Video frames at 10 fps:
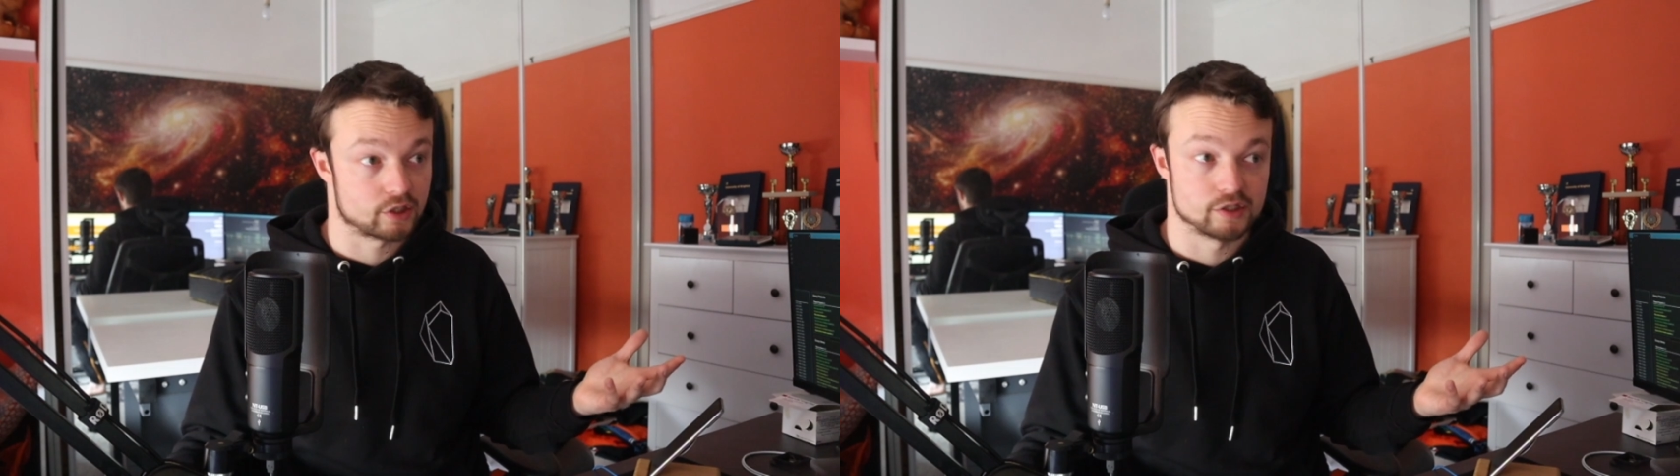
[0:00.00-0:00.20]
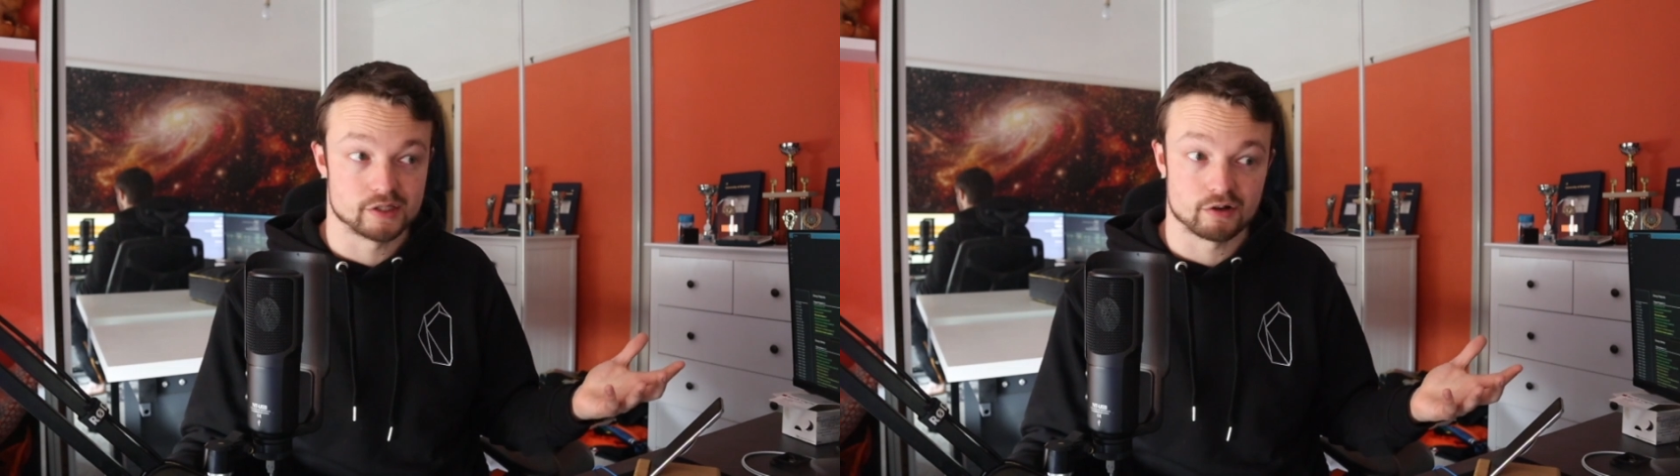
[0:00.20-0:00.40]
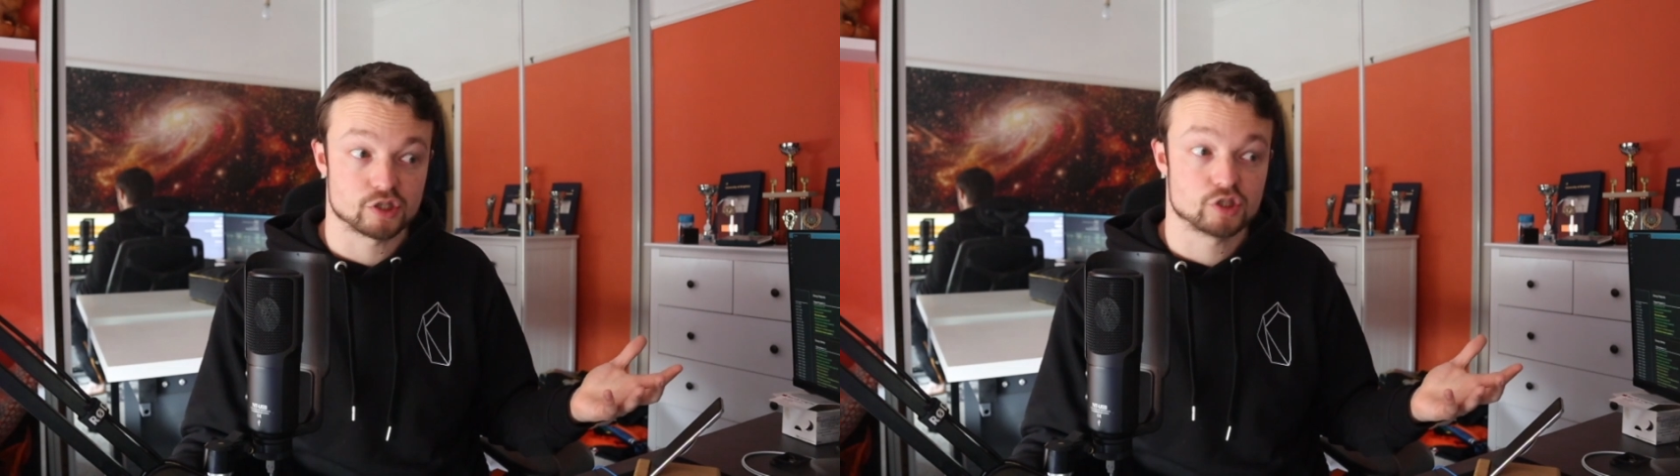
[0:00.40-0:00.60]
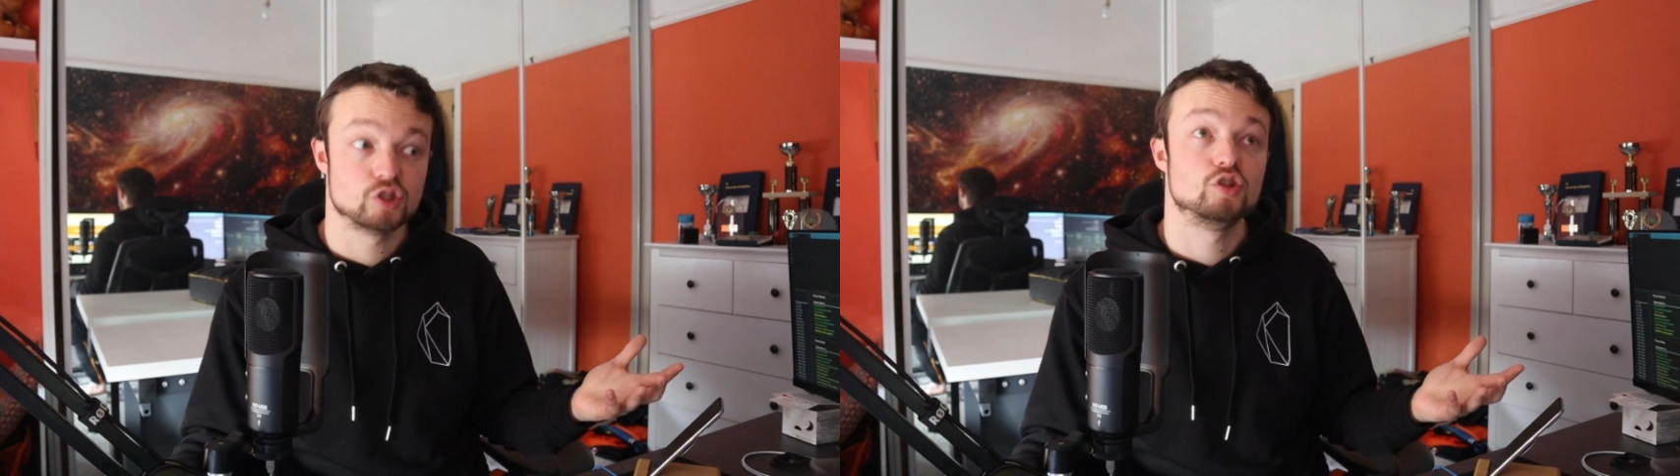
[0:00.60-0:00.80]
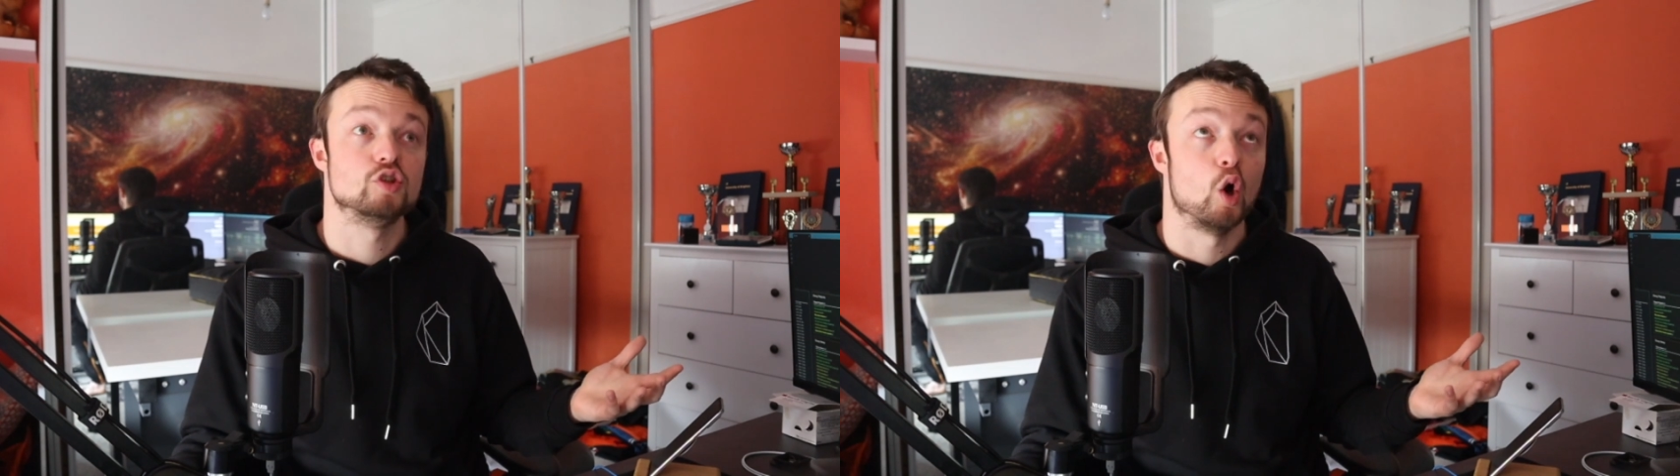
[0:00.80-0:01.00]
because there are
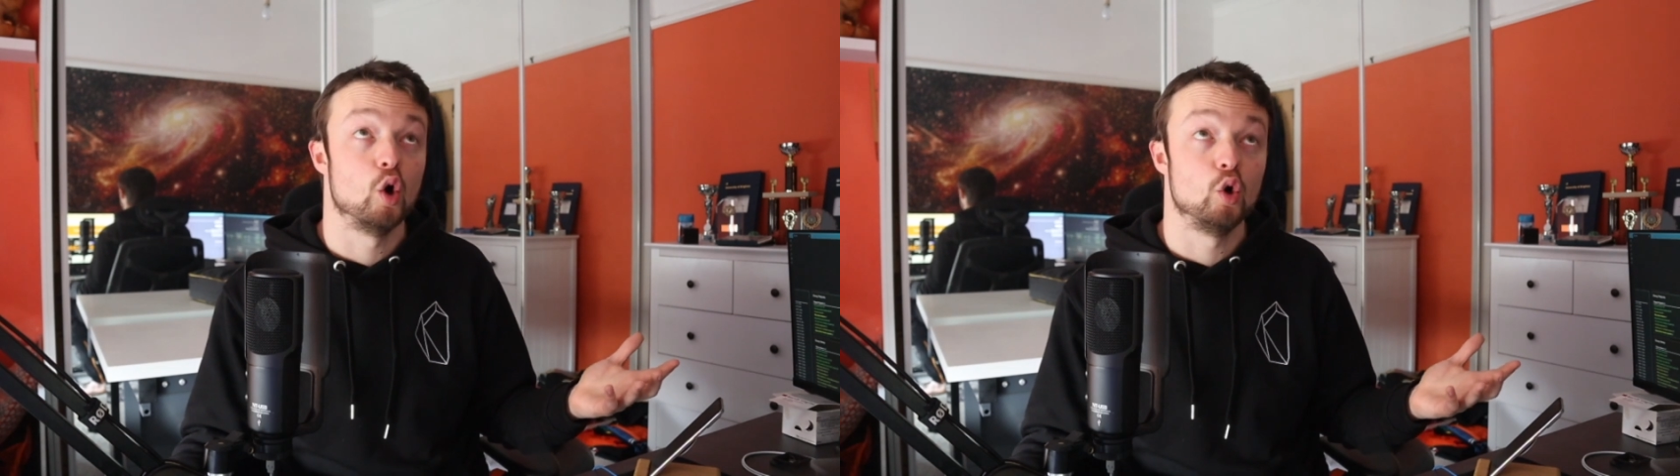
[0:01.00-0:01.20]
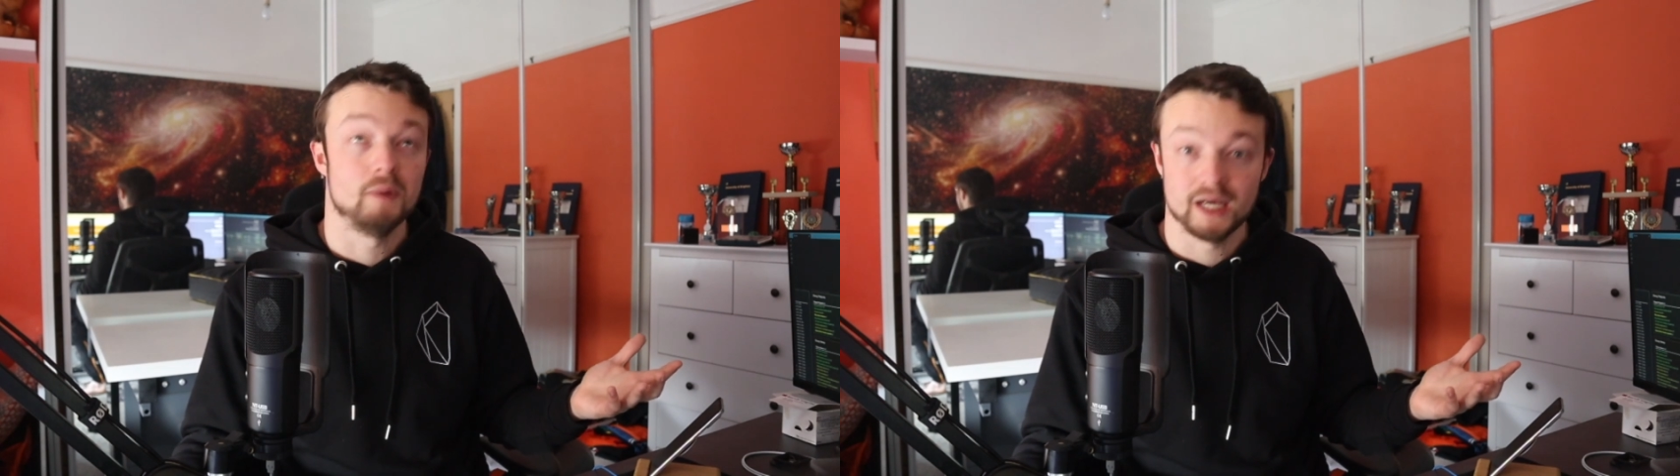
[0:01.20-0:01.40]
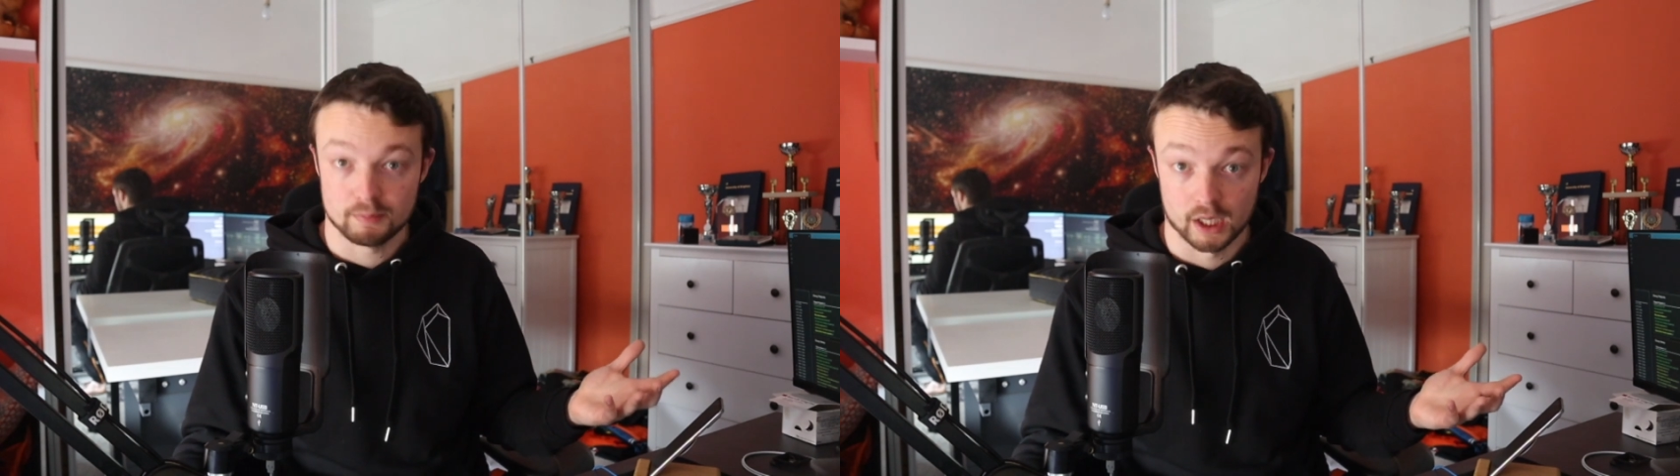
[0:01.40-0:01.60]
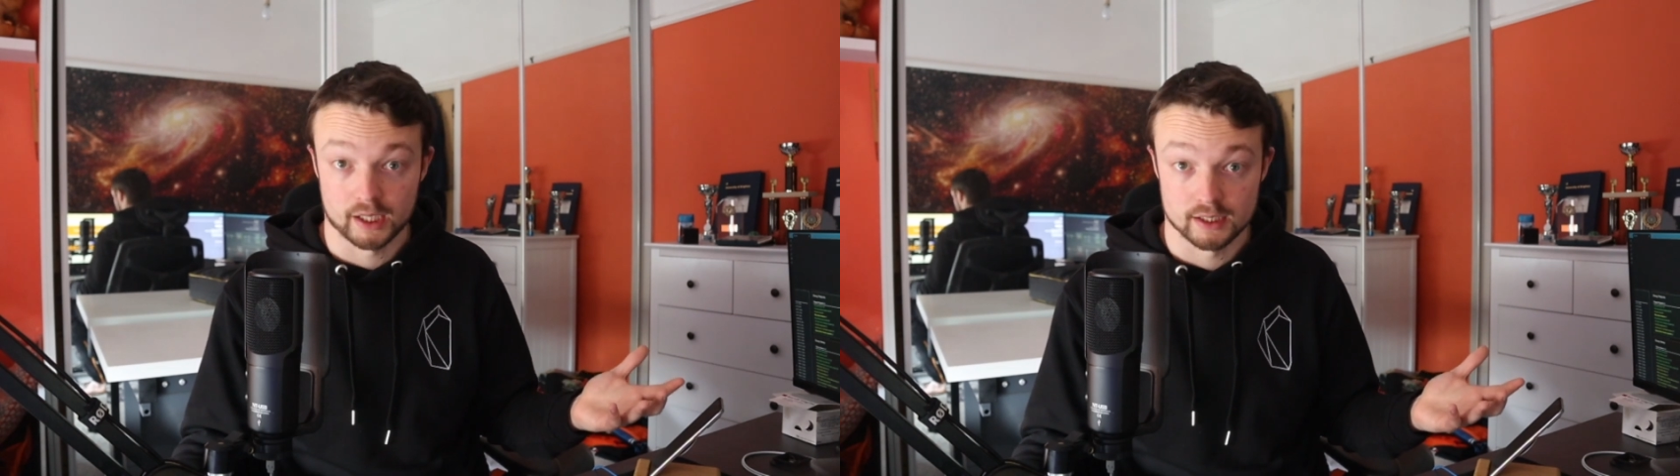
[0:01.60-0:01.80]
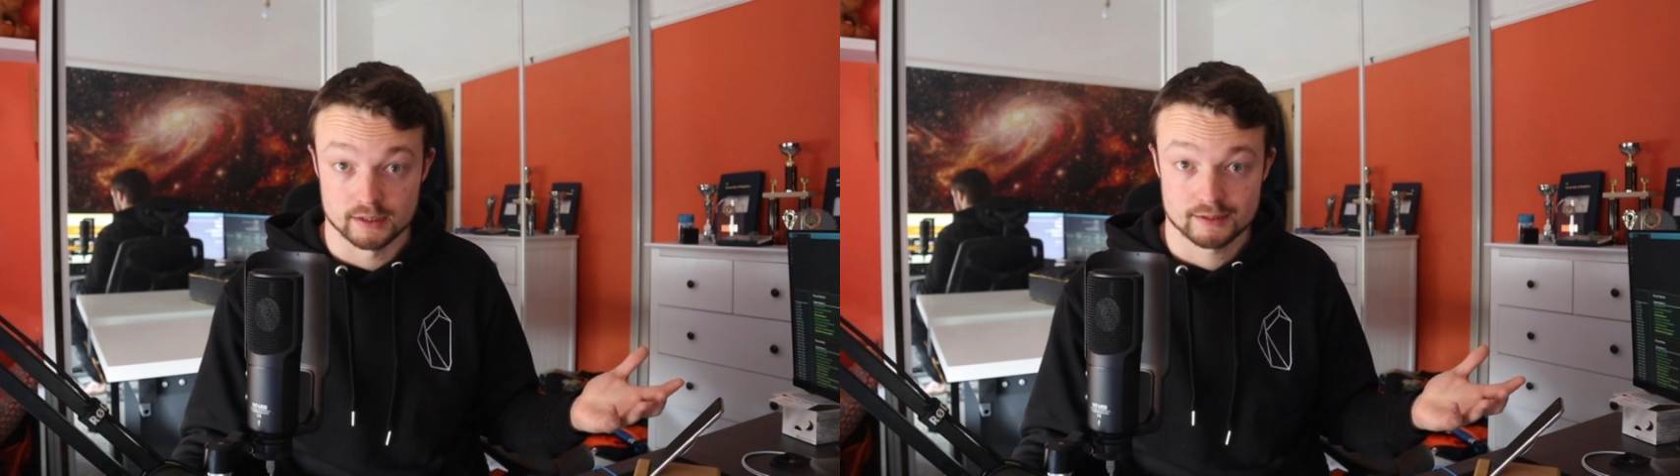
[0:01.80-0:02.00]
so many
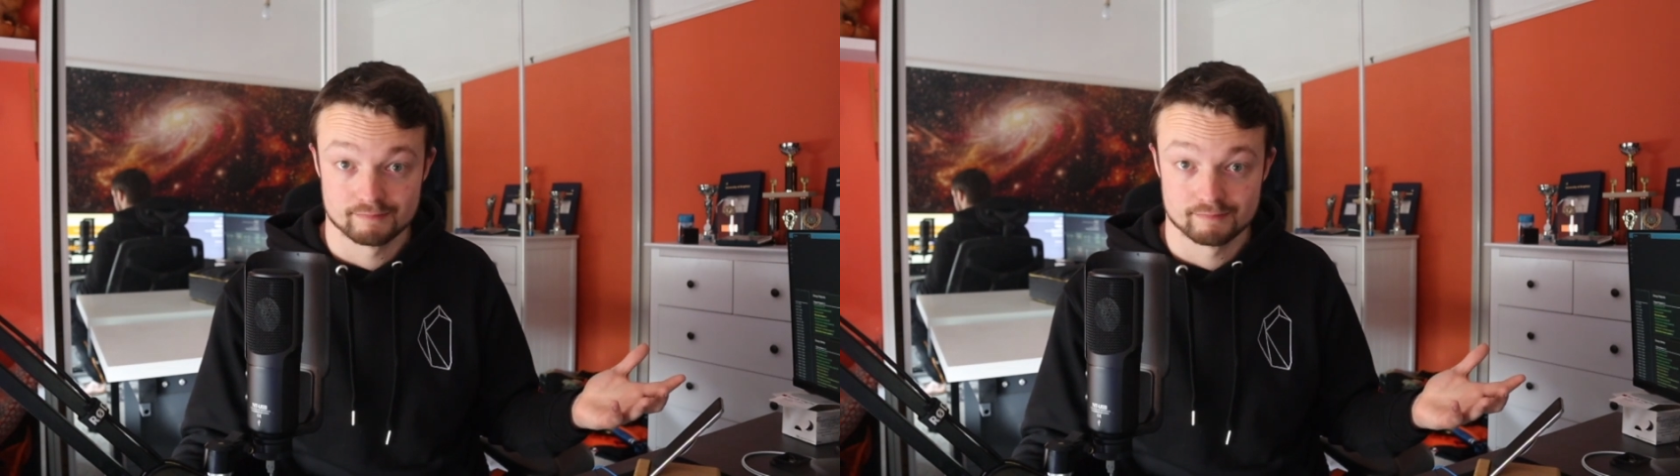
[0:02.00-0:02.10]
plugins.